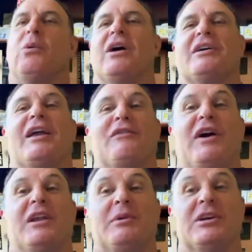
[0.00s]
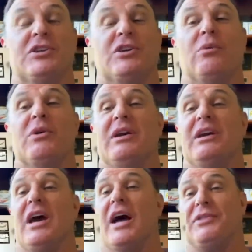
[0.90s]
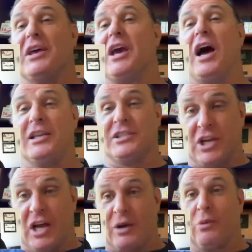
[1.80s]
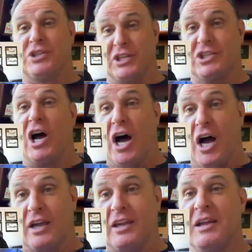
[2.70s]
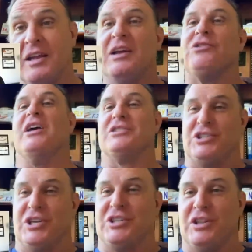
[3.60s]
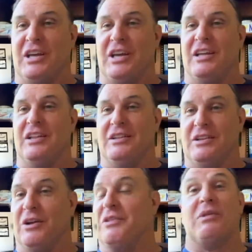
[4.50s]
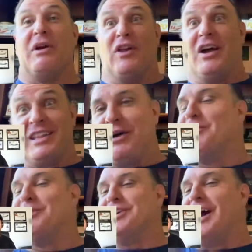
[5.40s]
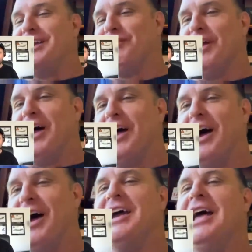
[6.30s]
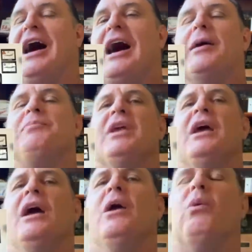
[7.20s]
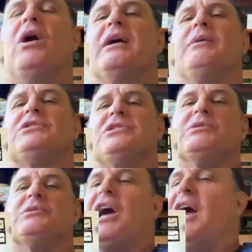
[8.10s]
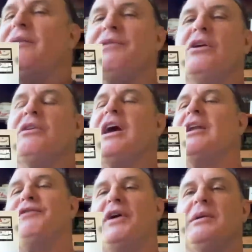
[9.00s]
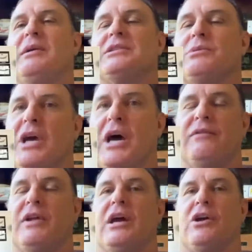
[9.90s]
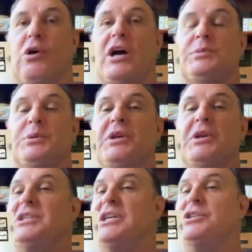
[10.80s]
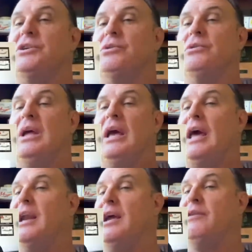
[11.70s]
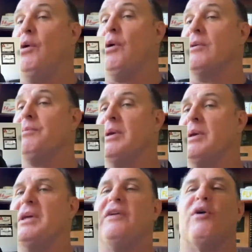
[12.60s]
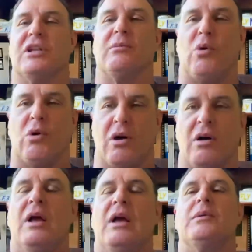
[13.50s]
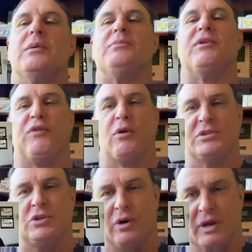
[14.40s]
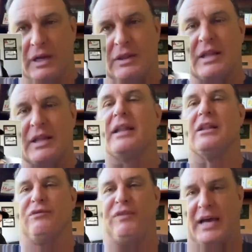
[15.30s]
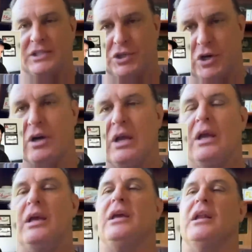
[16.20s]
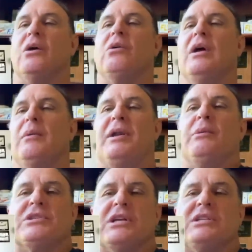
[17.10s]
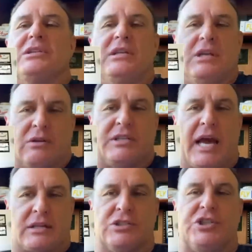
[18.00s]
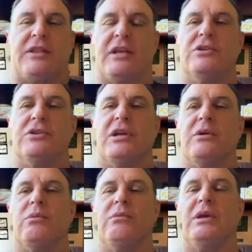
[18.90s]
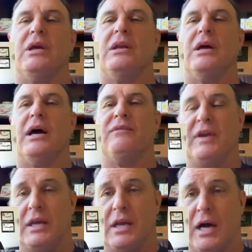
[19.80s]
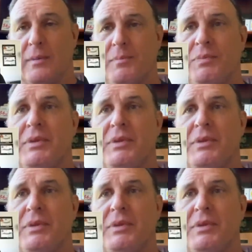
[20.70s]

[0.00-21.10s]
Well, kind of funny because, you know, we got the Goshawk, which is the Hawk, transitioned to the, you know, they're flying that now, which I didn't fly. Well, it was kind of, you know, kind of funny because it was kind of like a cross between a T2 and an A4. And the A4 is a little more performance oriented than that, a little faster, you know. But it was a, you know, a tactical jet they used in Vietnam.